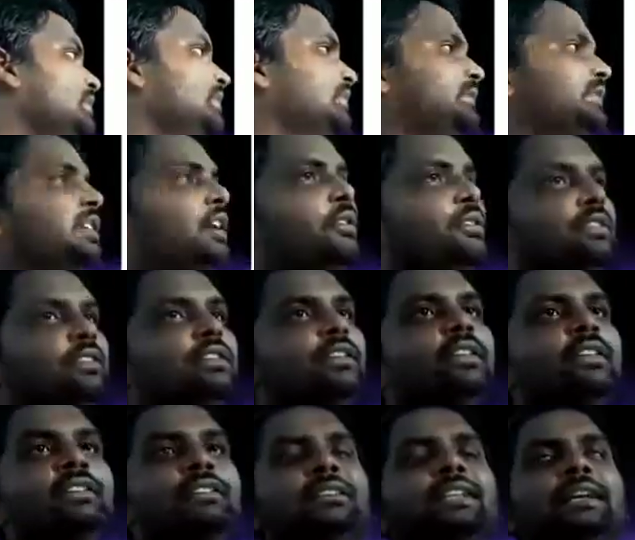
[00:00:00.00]
sound.
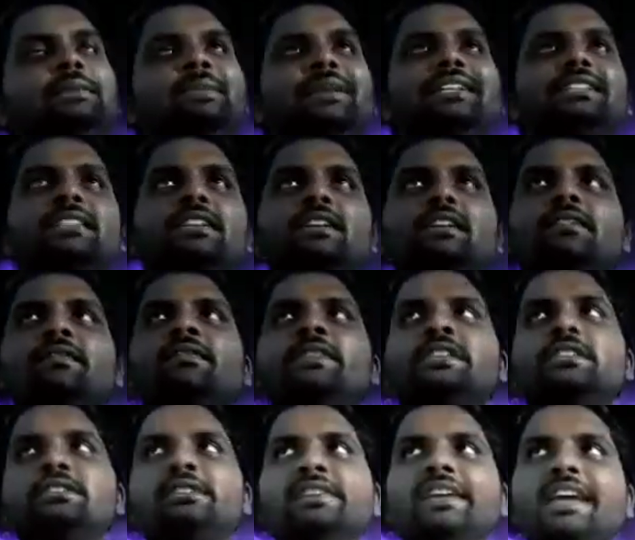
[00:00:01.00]
That means
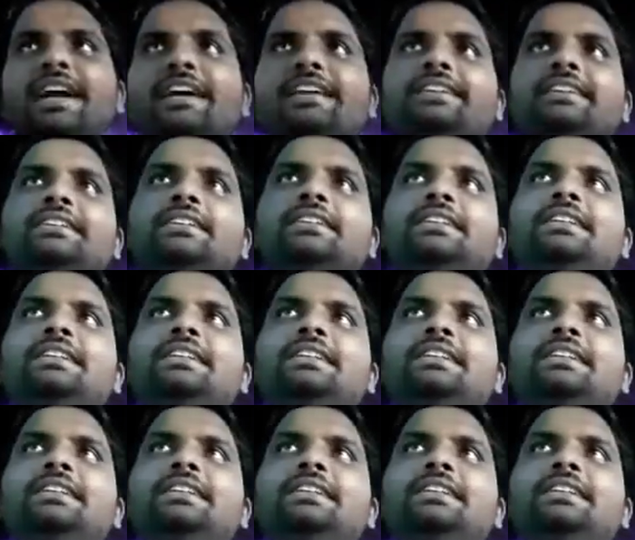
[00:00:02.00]
which we are